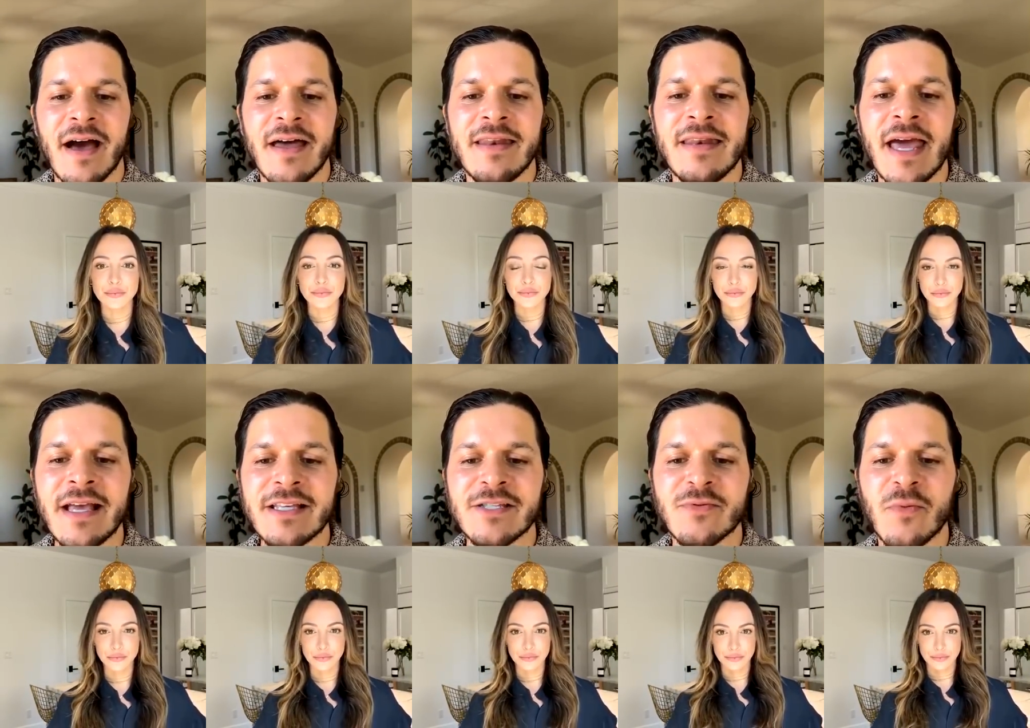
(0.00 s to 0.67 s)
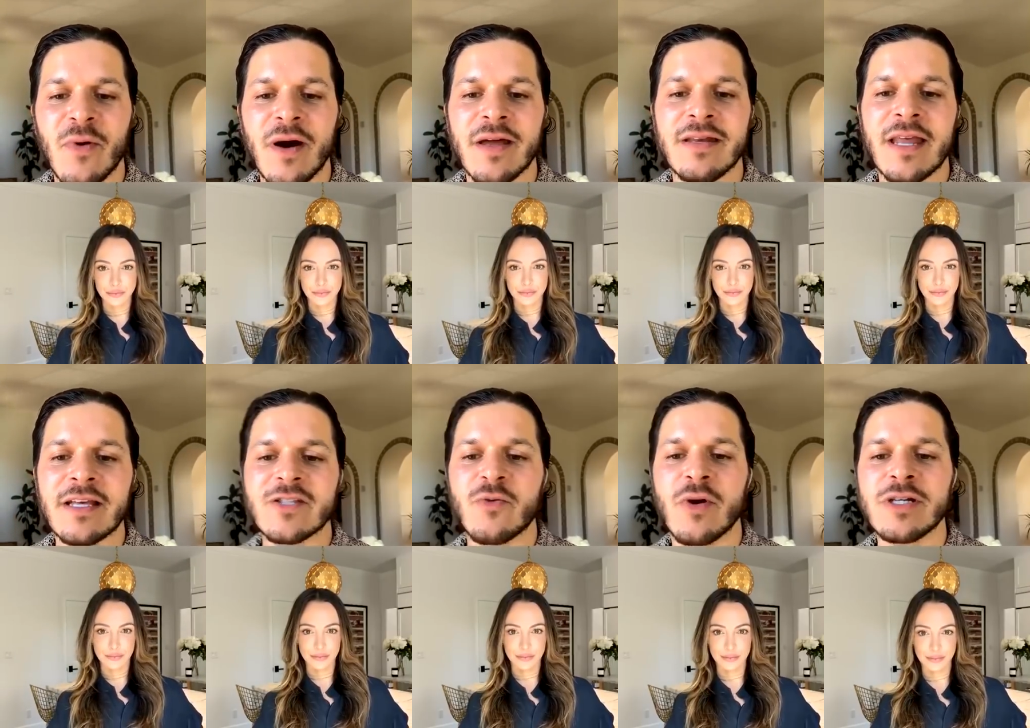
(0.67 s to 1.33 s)
Speaker 1: next one. Next
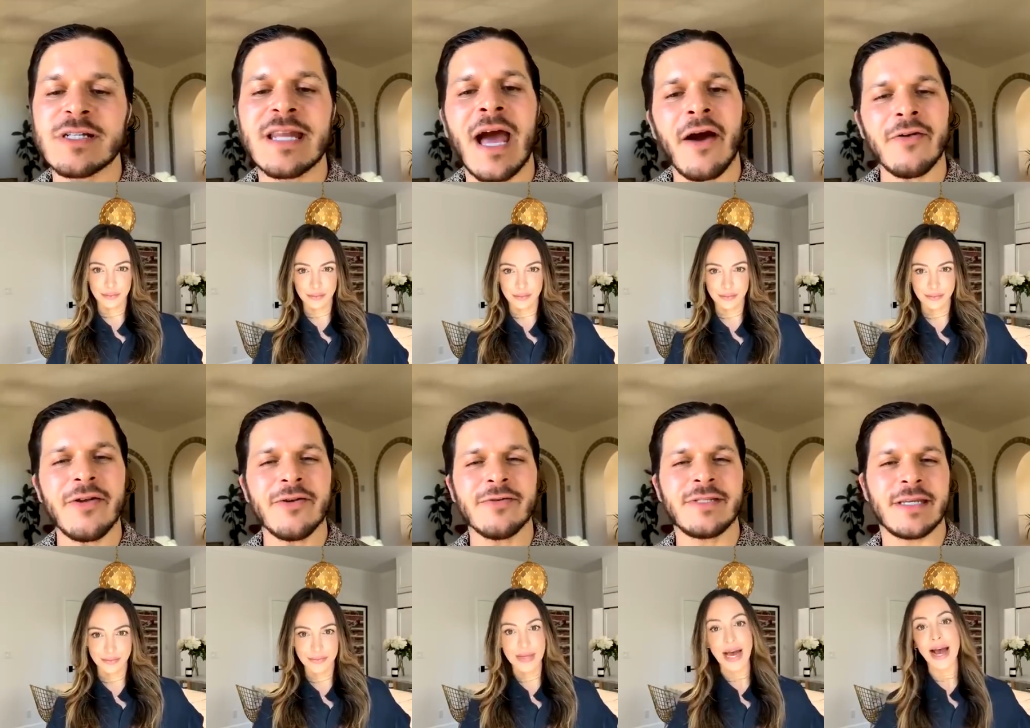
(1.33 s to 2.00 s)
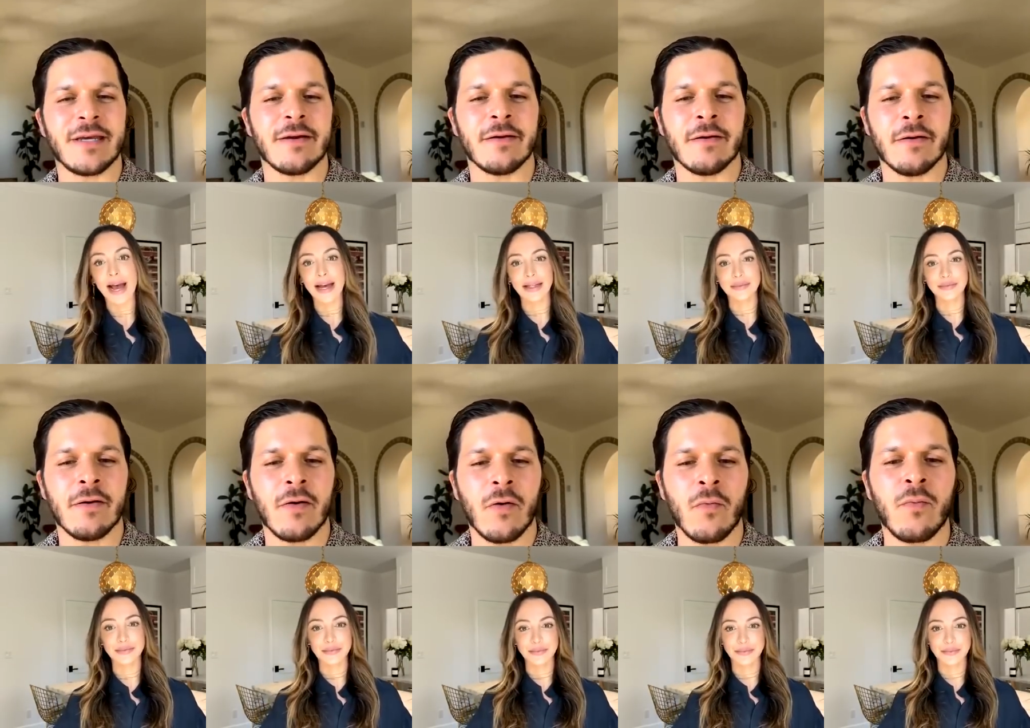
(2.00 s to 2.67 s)
question. How do you deal Hi.
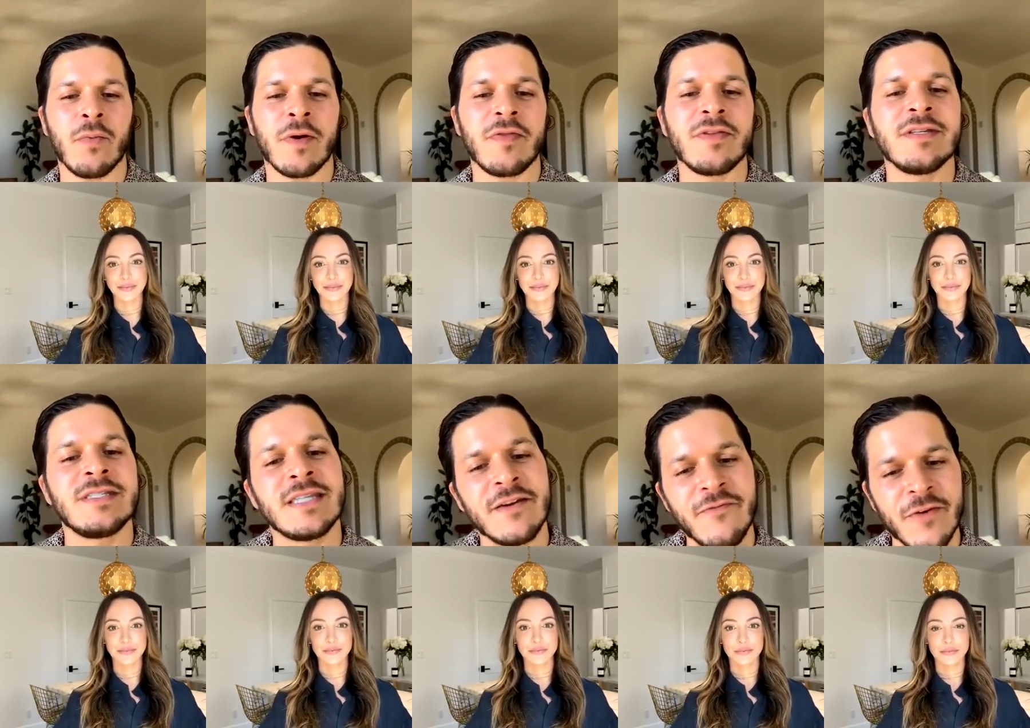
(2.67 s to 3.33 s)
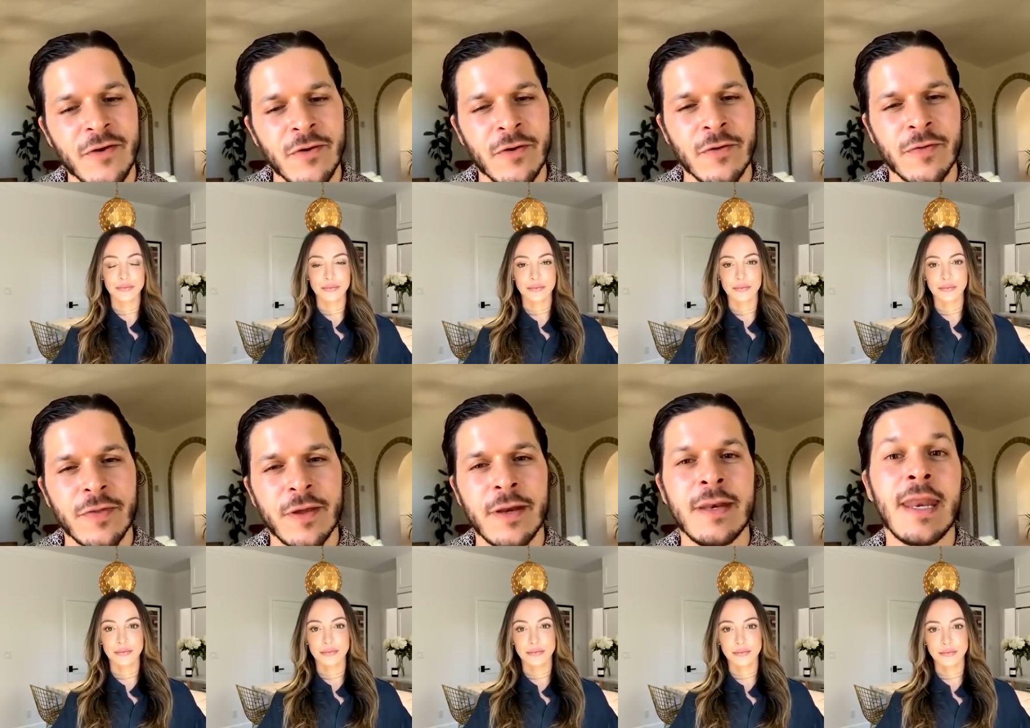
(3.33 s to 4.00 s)
with difficult
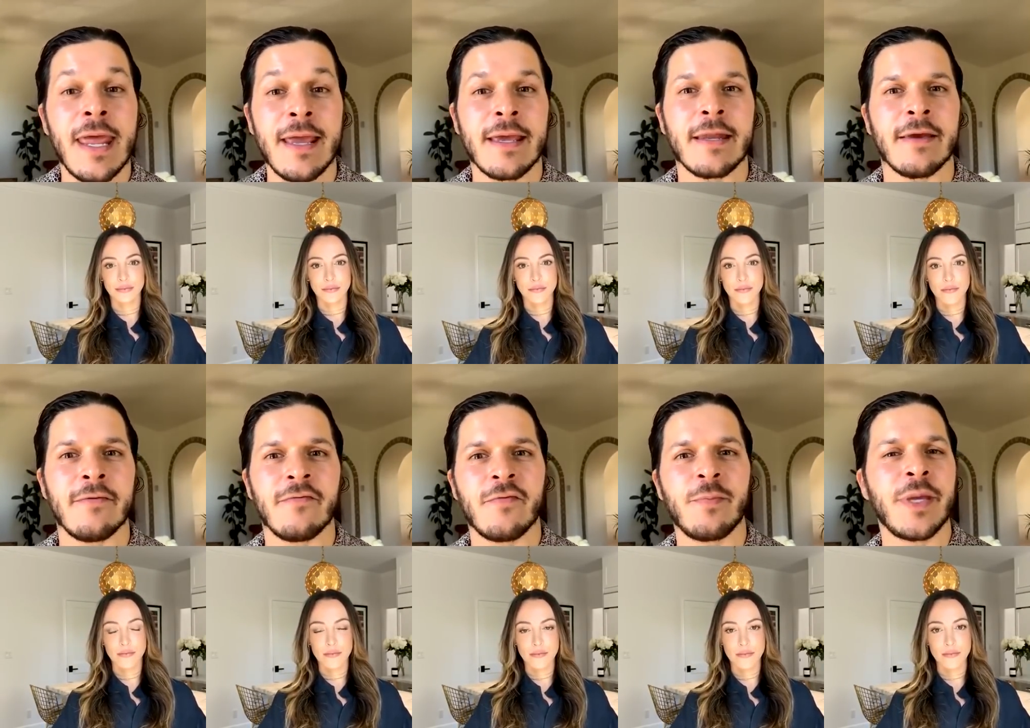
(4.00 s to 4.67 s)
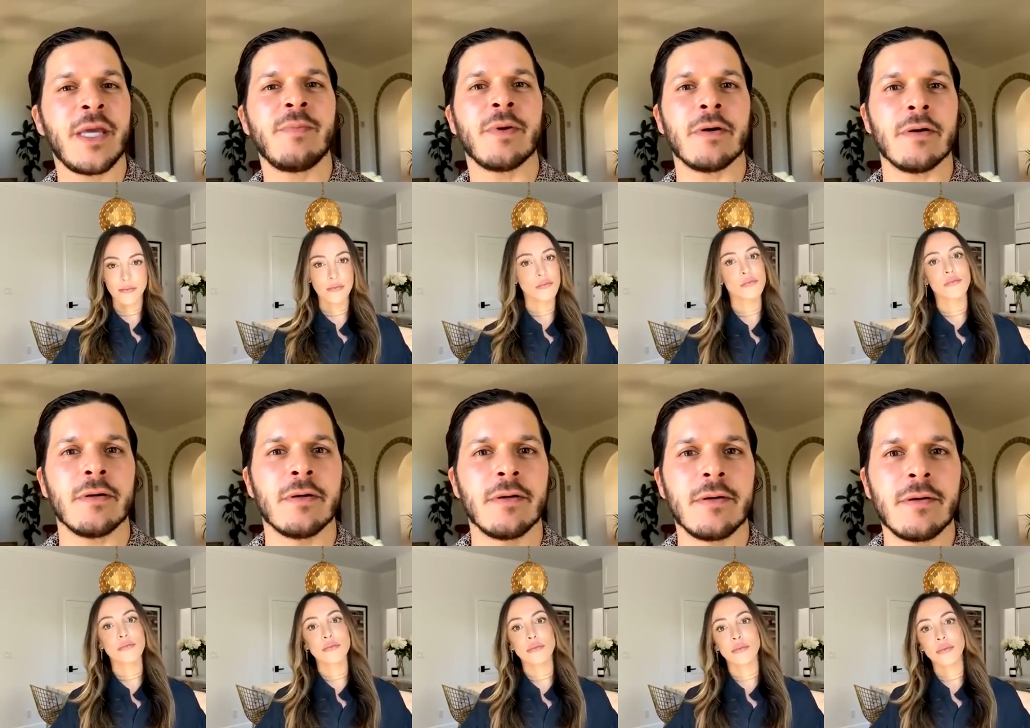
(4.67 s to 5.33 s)
negative people?
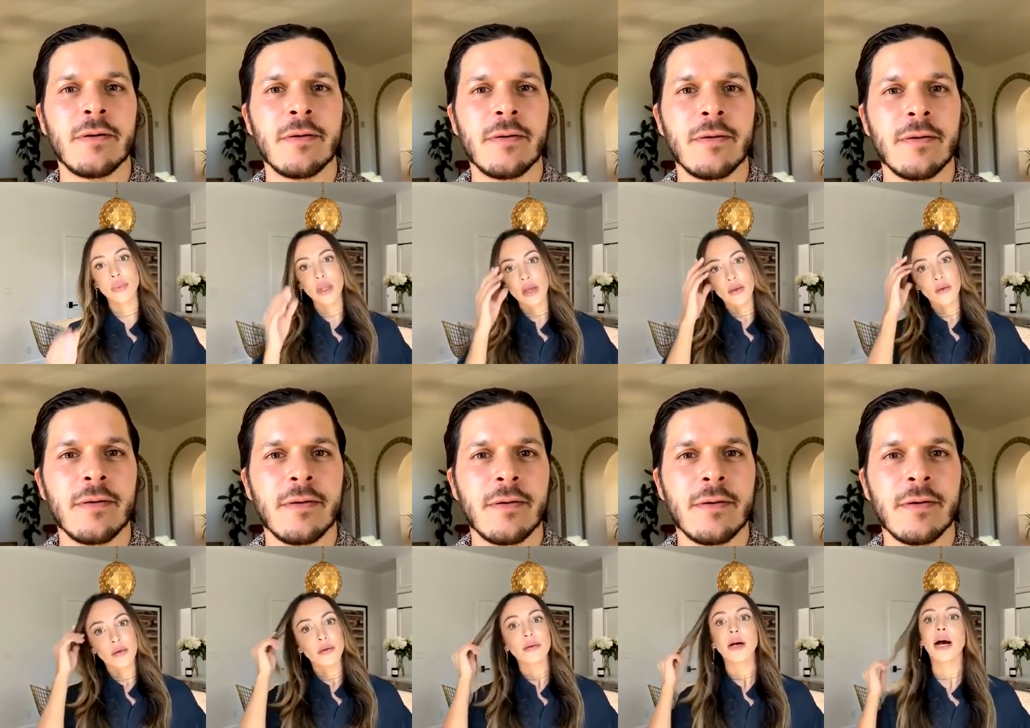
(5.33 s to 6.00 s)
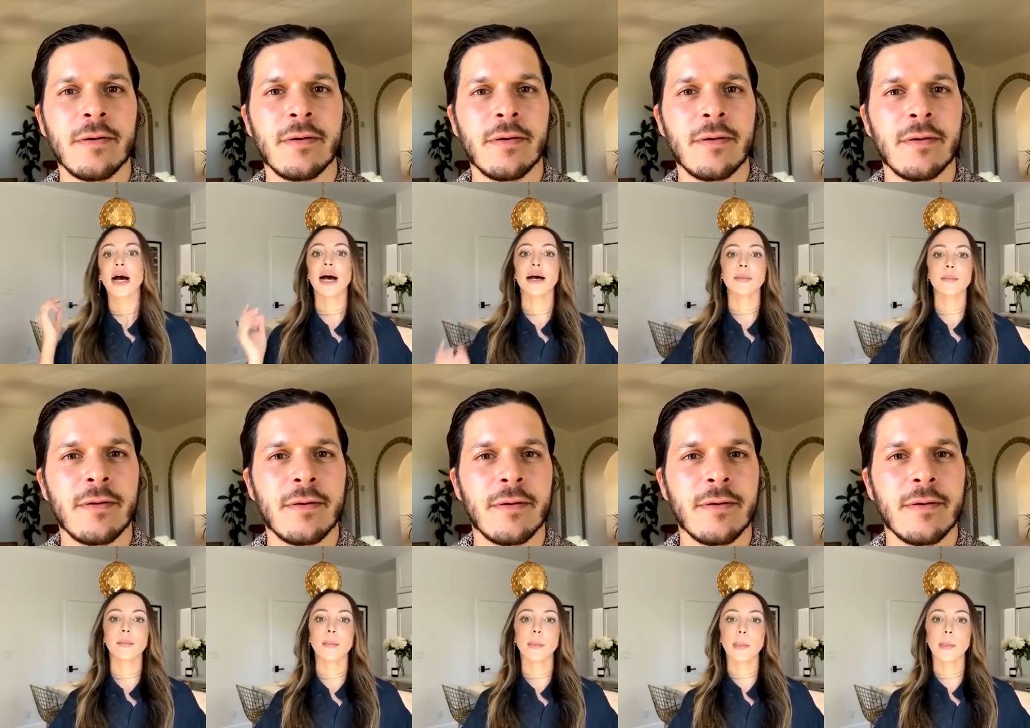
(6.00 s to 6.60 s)
Speaker 2: Um,